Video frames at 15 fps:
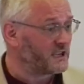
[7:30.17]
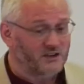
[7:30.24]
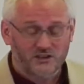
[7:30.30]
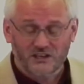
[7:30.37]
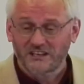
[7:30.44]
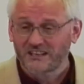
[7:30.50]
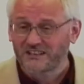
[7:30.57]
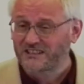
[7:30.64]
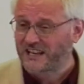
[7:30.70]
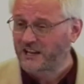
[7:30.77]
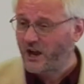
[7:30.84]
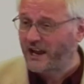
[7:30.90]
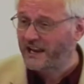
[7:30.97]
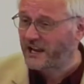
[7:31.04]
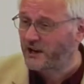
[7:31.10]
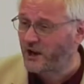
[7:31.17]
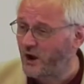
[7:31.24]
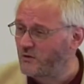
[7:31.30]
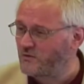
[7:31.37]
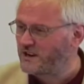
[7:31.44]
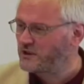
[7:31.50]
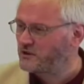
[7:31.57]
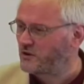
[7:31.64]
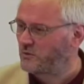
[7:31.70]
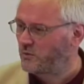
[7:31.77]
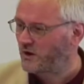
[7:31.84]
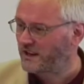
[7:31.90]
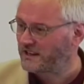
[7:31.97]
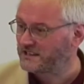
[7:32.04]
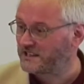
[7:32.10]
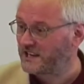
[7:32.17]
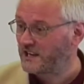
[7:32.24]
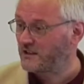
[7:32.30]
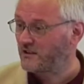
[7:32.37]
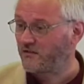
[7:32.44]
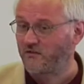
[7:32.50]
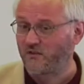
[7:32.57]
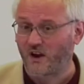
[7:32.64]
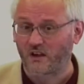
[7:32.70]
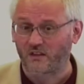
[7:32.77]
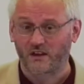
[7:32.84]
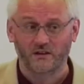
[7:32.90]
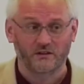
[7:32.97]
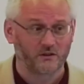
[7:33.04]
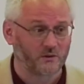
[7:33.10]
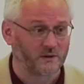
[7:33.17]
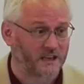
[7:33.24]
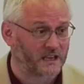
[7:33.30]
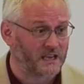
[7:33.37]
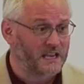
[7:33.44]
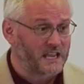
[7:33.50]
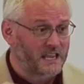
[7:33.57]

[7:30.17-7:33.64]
Jesus said, I can only do what I see the Father doing.